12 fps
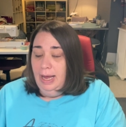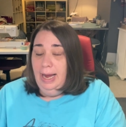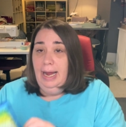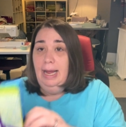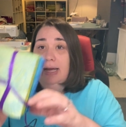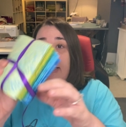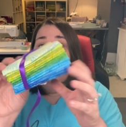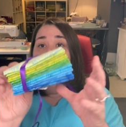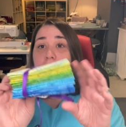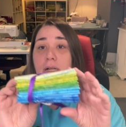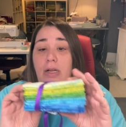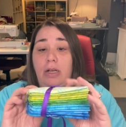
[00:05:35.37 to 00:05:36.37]
and
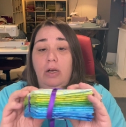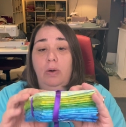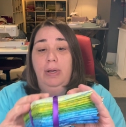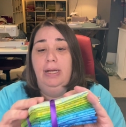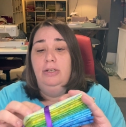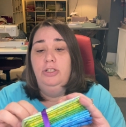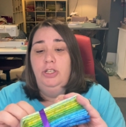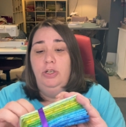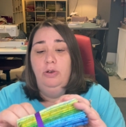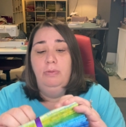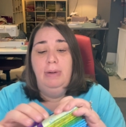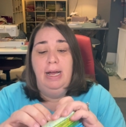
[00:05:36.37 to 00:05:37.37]
I'm going to go
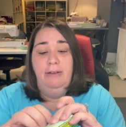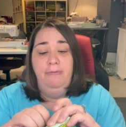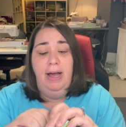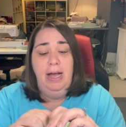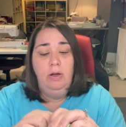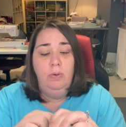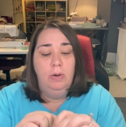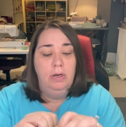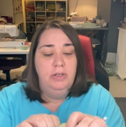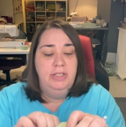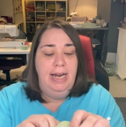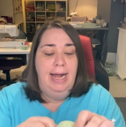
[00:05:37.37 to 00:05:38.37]
into my fat
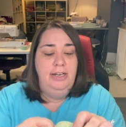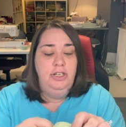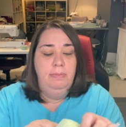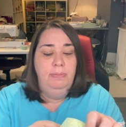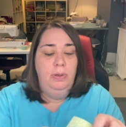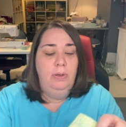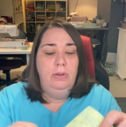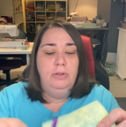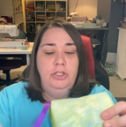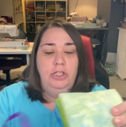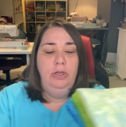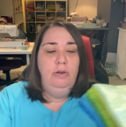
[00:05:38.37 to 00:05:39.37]
quarter stash and
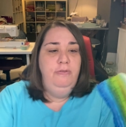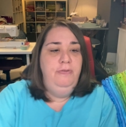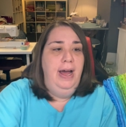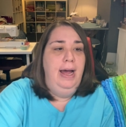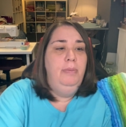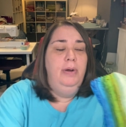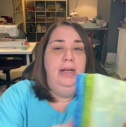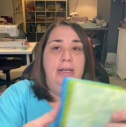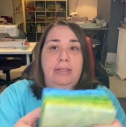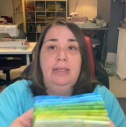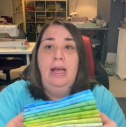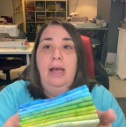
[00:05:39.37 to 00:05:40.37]
pull two
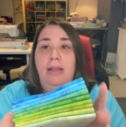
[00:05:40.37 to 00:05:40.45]
fabrics